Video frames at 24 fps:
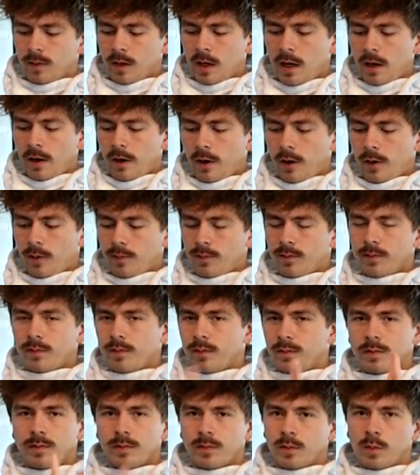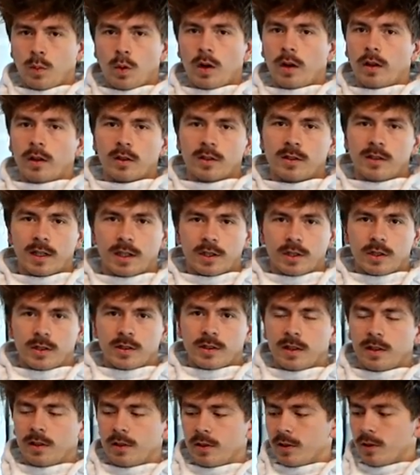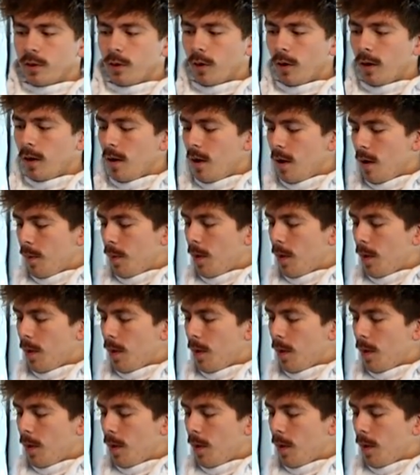I don't know, one of their sections on their store.